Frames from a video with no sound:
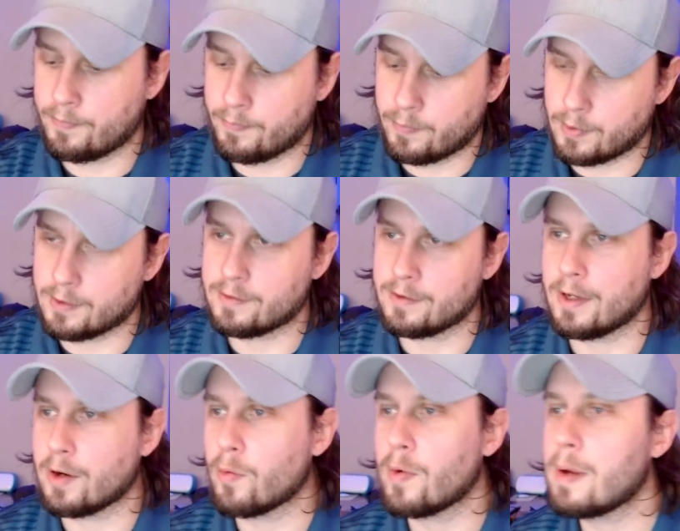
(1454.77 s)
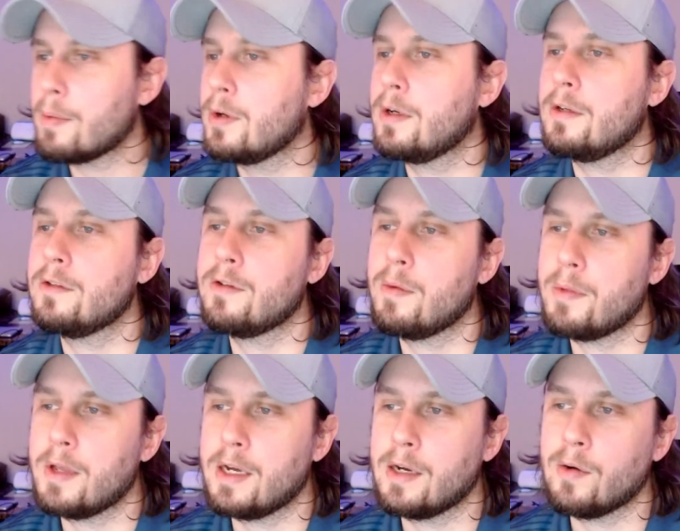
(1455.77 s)
If you want to send out a webhook or
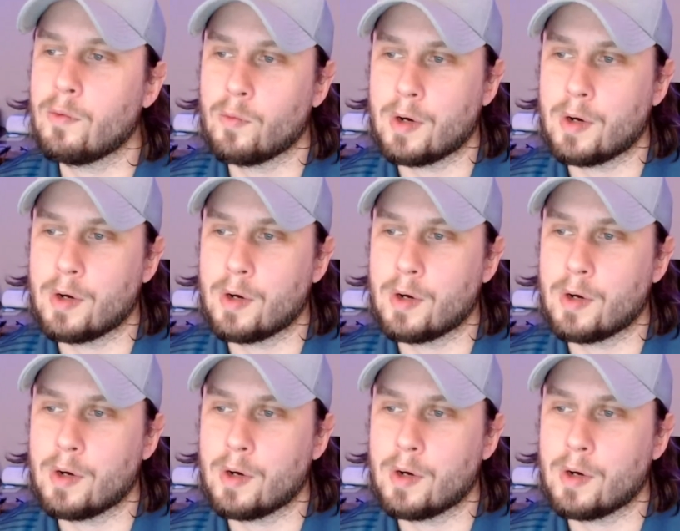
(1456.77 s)
something,